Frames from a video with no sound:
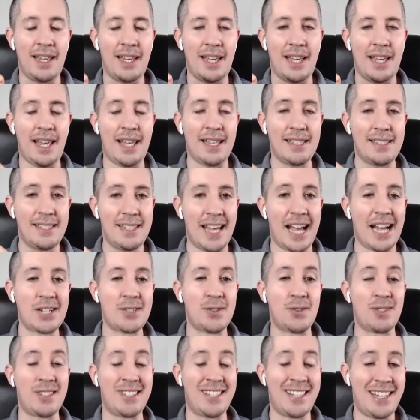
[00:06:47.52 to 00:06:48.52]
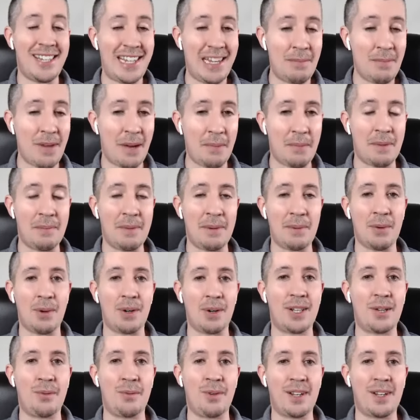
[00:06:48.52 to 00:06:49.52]
is the actual team I'm going to be
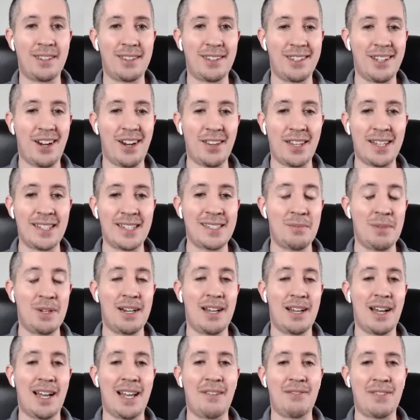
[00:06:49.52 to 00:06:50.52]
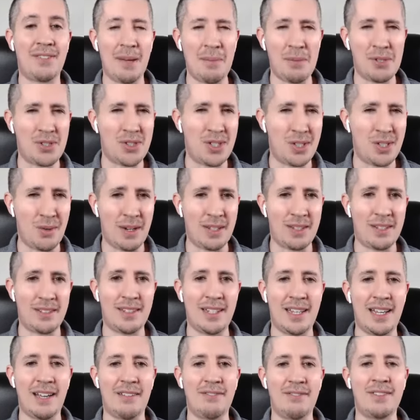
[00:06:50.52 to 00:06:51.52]
working with, are they someone I have chemistry with?
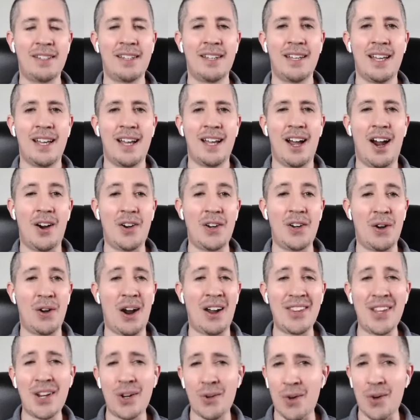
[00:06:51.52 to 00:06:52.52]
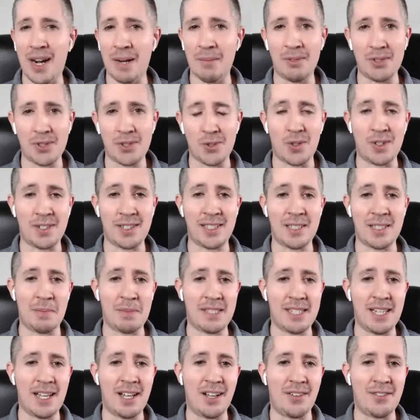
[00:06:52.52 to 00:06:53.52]
Are they credible sources
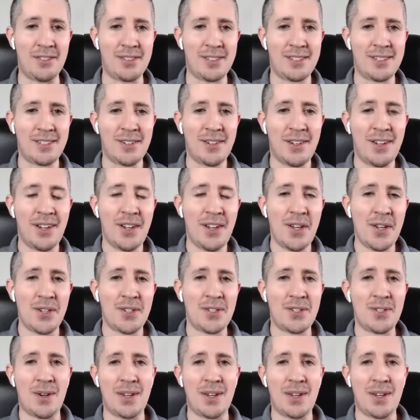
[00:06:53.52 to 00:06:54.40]
themselves? So I